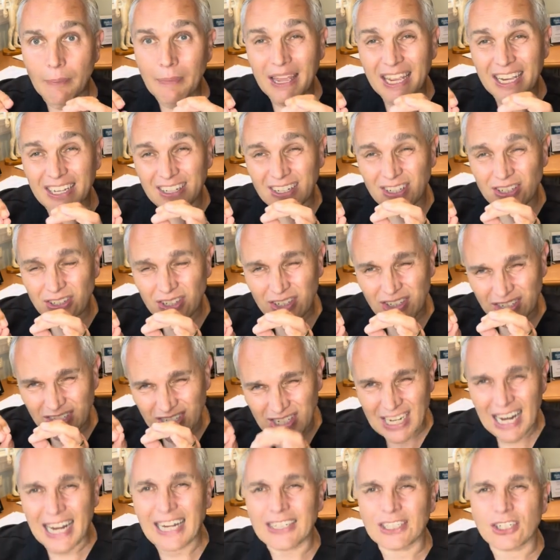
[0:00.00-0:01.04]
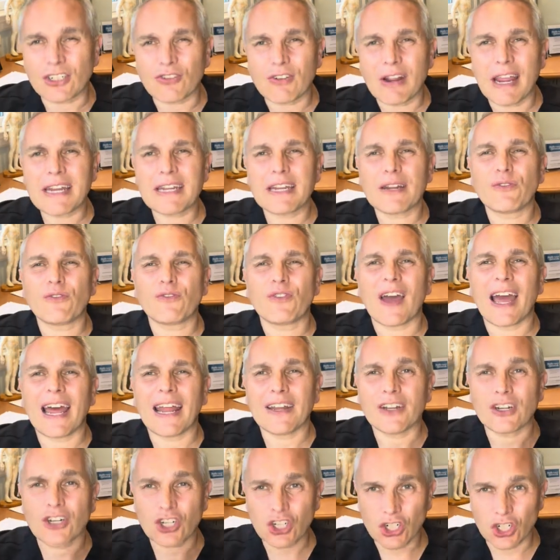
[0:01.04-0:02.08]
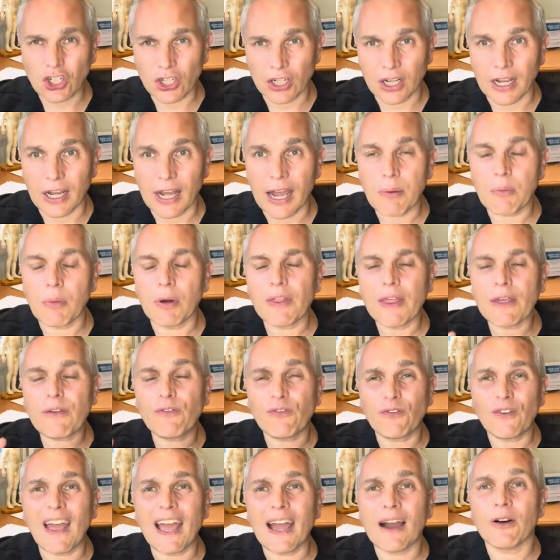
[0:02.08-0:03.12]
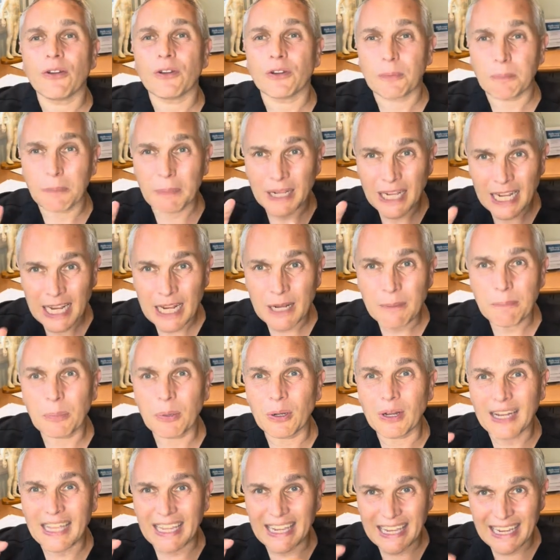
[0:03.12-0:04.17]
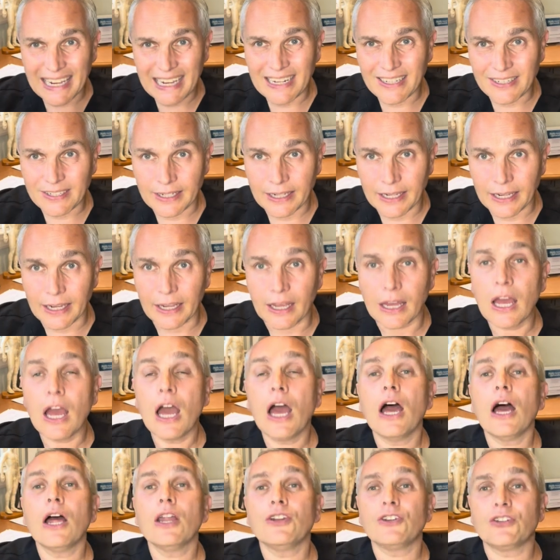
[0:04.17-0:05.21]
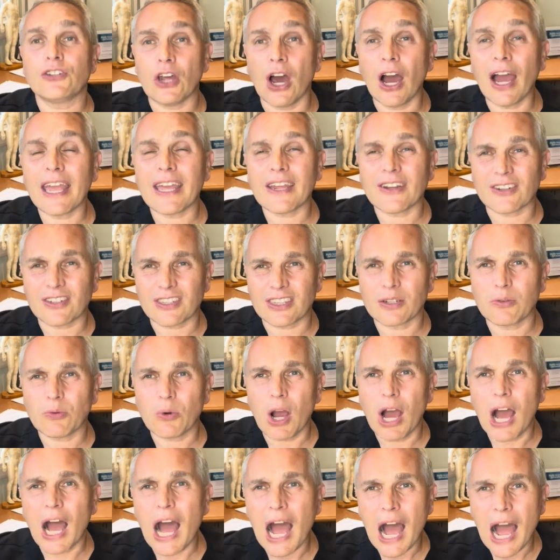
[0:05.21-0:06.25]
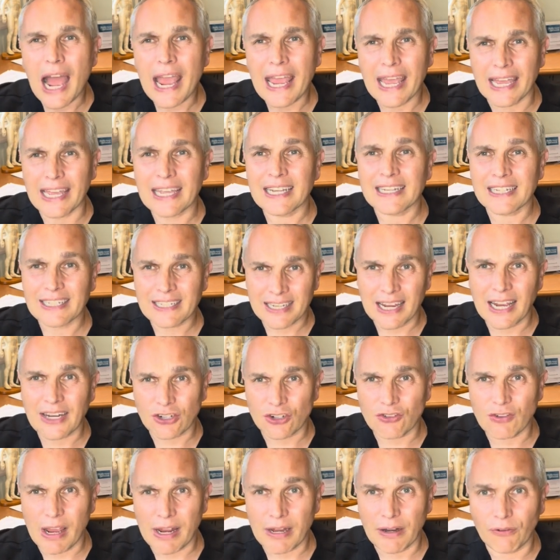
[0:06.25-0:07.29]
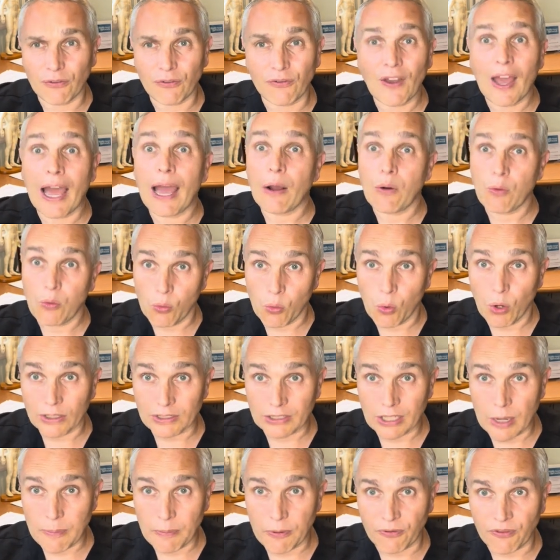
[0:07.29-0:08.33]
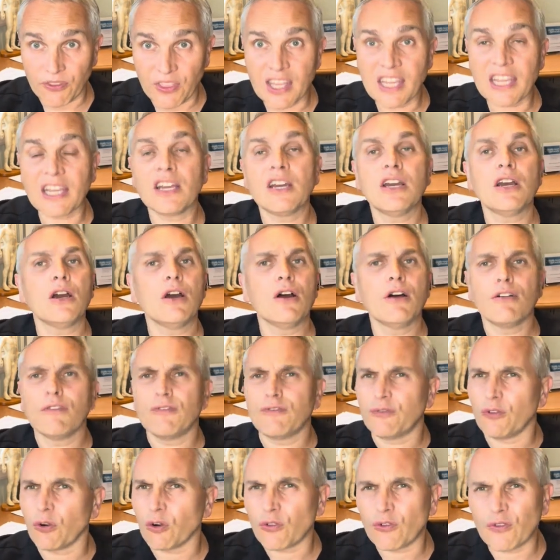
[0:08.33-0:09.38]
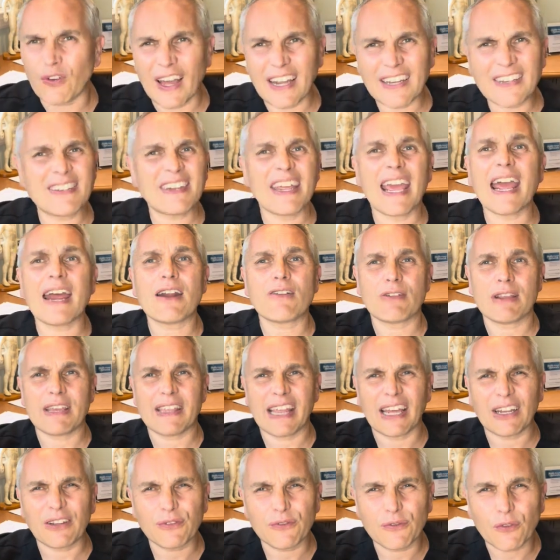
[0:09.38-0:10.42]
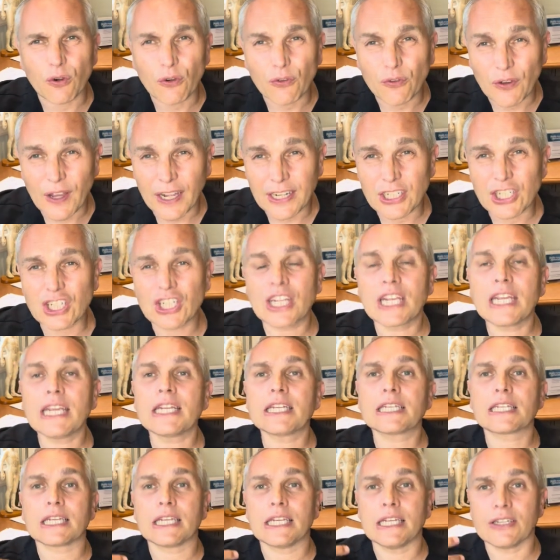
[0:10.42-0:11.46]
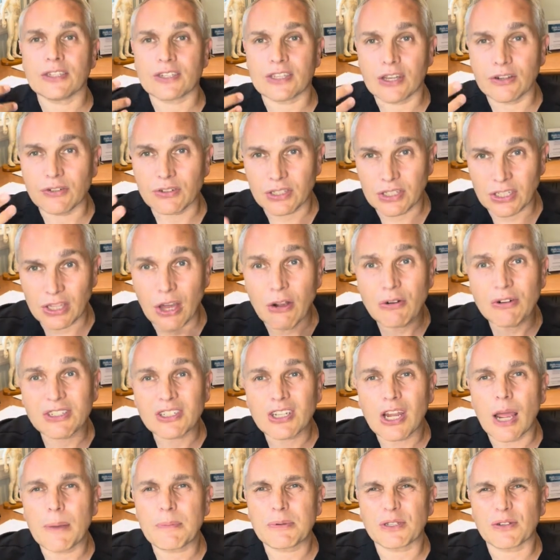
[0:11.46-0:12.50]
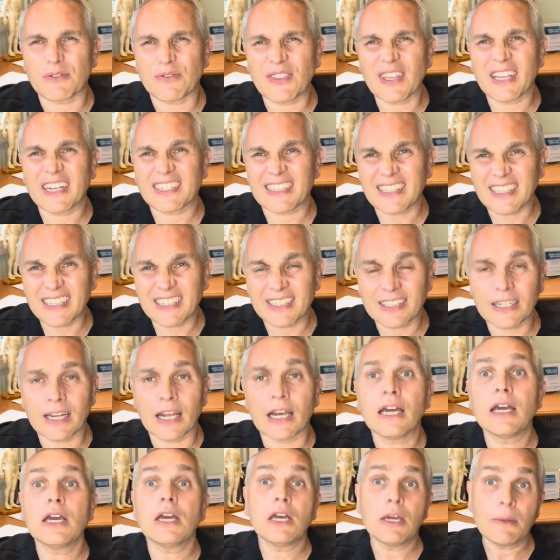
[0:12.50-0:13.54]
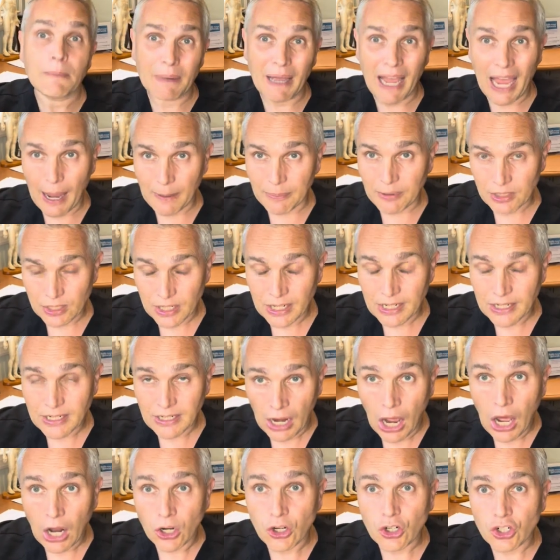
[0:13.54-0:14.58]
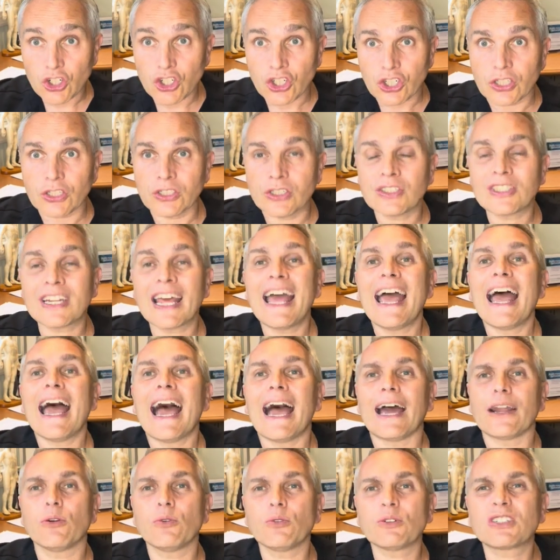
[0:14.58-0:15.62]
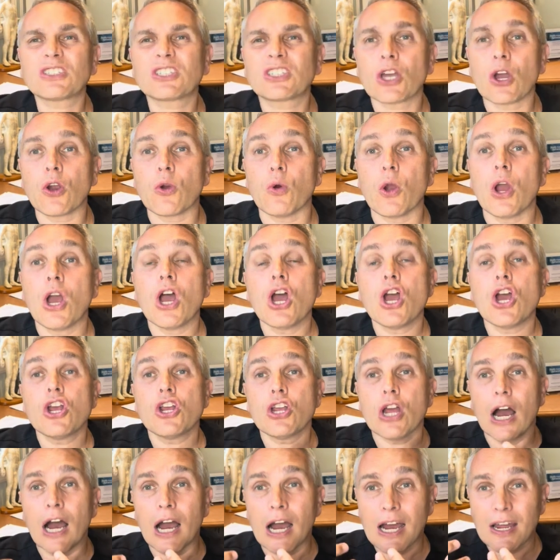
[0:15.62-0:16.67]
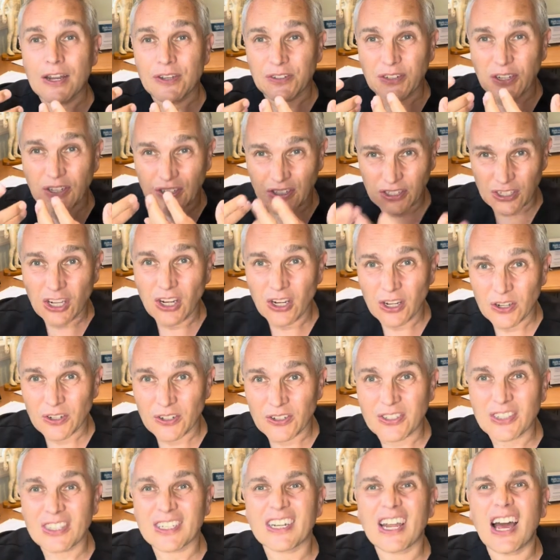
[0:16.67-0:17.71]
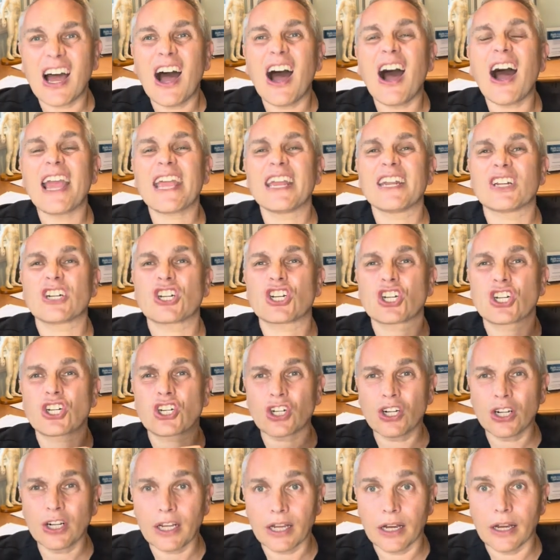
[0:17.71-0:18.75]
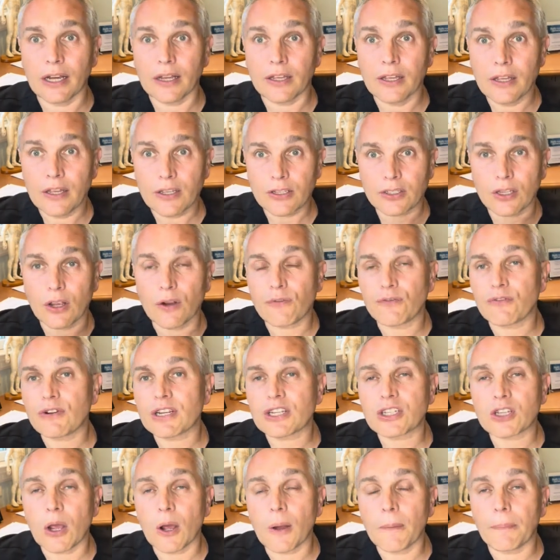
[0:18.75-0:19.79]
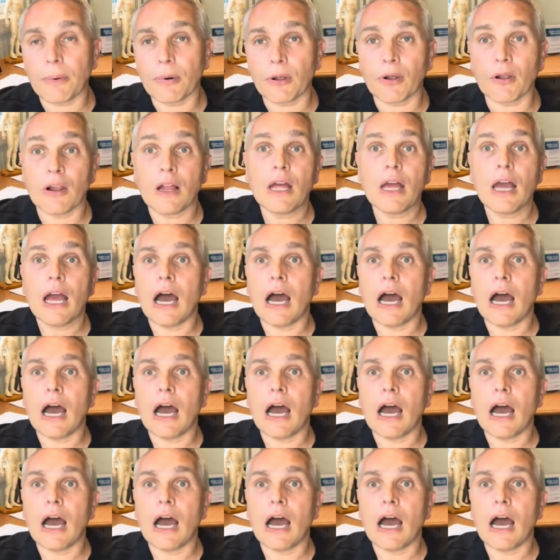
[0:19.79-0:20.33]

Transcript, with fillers: it is saturated fat and sugar. And what they found, people eating diets that were higher in saturated fat. What type of thing? Full-fat dairy, that's full-fat cheeses, those types of things that are perhaps indulgent, and also desserts that are high in sugar. So, for example,